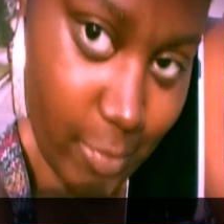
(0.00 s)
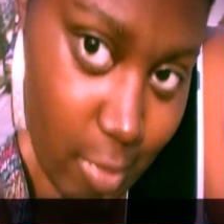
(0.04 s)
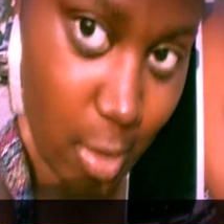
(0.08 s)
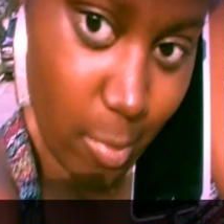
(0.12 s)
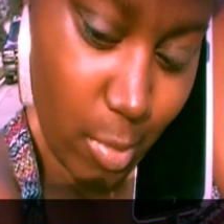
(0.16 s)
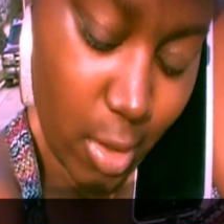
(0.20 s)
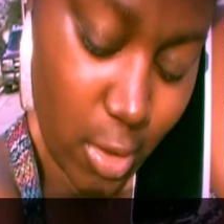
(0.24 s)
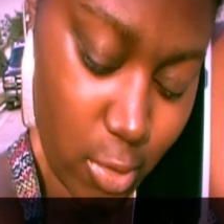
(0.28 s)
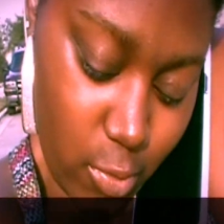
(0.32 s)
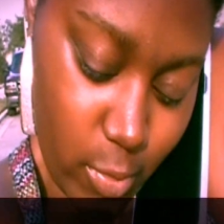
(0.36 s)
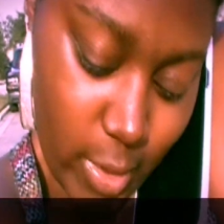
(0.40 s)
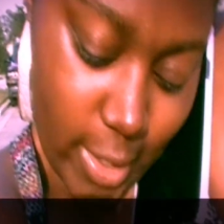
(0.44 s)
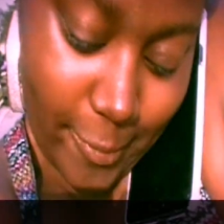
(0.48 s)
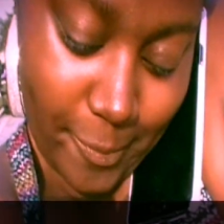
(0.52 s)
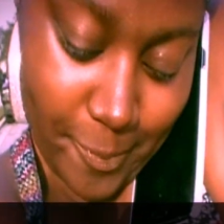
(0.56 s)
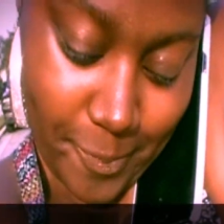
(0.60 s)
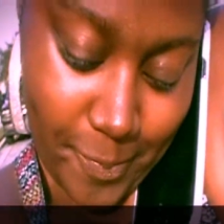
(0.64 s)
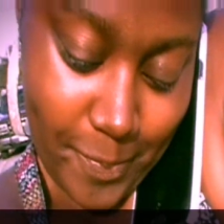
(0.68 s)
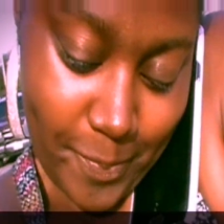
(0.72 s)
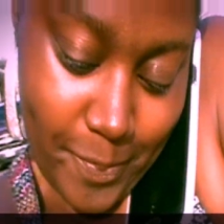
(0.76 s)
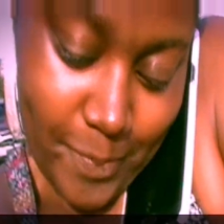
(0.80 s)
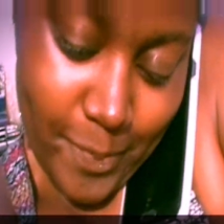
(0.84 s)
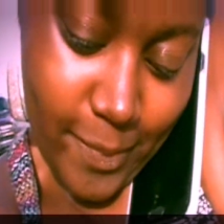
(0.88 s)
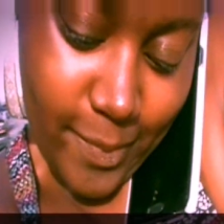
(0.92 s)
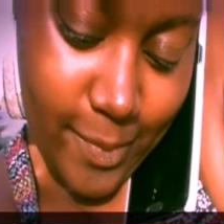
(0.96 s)
I'm on the way.
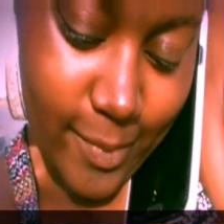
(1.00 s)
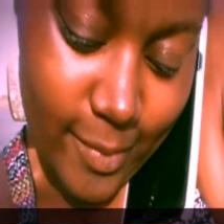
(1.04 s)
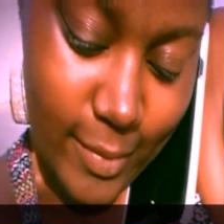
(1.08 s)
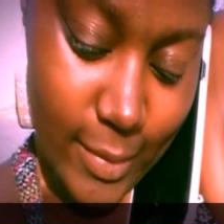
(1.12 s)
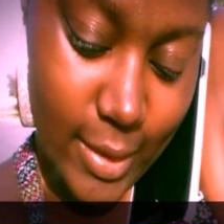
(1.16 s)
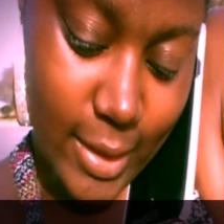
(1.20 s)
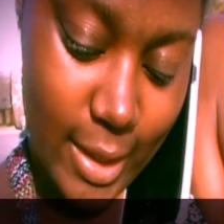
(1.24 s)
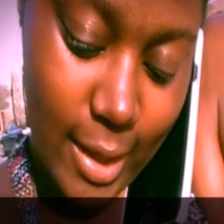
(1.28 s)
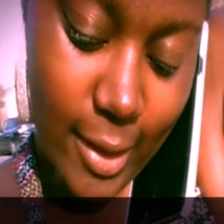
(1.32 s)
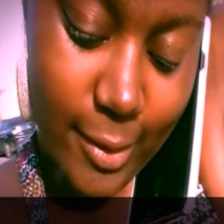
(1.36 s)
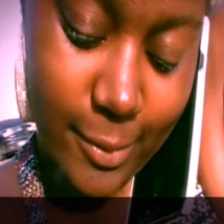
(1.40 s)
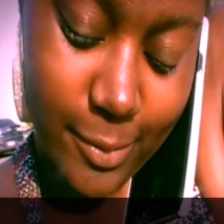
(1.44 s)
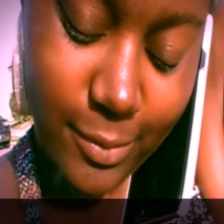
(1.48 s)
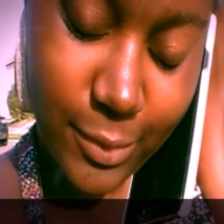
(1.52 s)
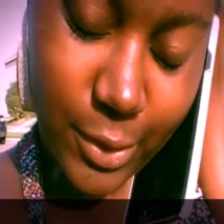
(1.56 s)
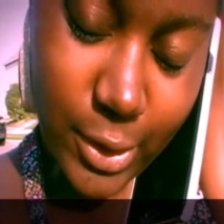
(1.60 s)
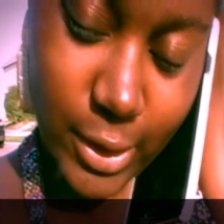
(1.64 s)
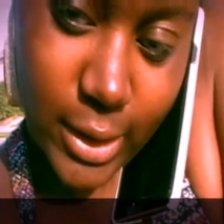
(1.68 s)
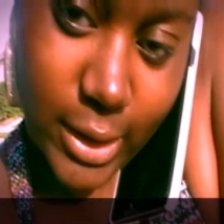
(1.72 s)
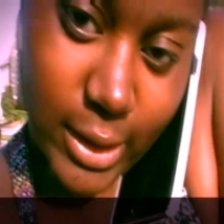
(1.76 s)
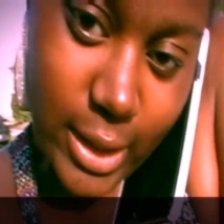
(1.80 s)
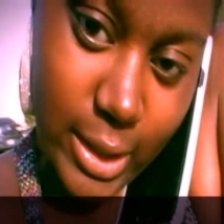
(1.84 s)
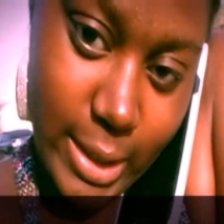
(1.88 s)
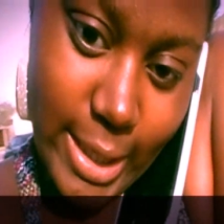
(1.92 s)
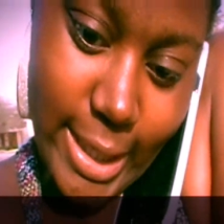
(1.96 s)
Yeah,
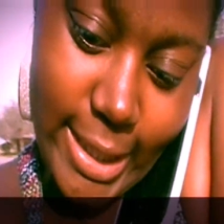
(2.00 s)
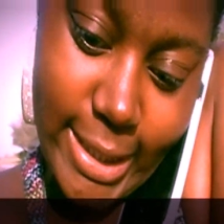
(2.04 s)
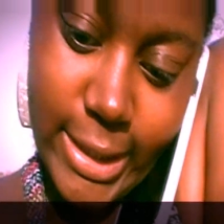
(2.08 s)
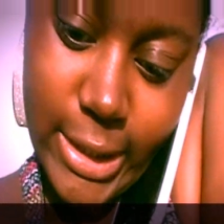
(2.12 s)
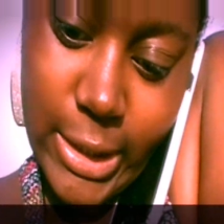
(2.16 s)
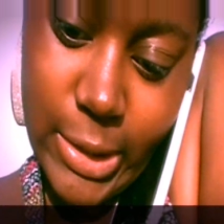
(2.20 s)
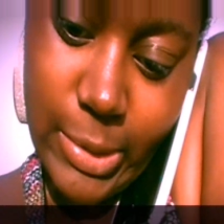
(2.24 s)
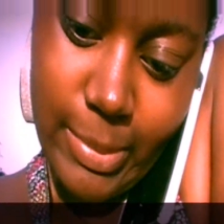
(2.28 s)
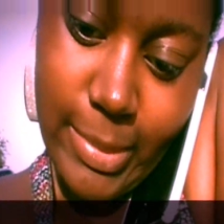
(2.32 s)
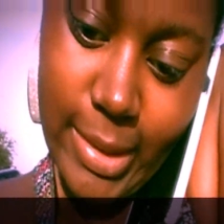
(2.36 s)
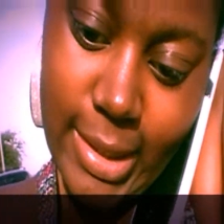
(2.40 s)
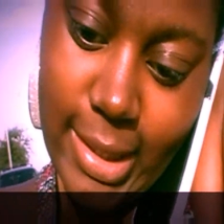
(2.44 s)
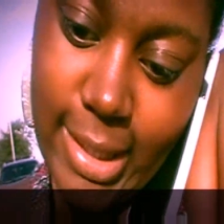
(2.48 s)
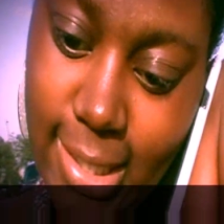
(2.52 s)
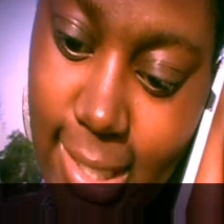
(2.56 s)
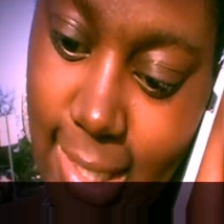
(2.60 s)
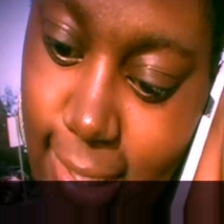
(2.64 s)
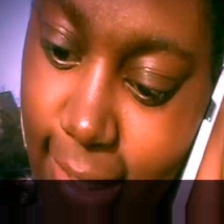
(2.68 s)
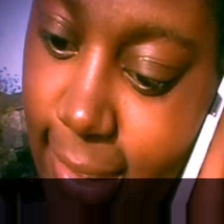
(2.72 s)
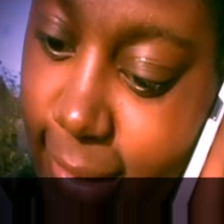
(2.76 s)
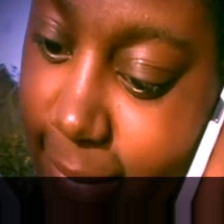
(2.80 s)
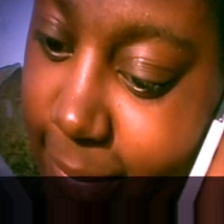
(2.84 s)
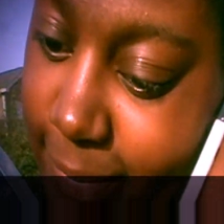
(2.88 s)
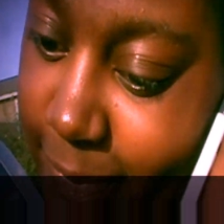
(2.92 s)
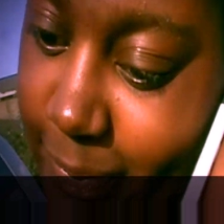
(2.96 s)
just going to be
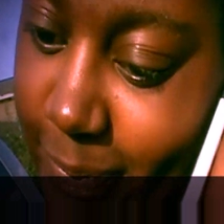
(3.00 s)
uh,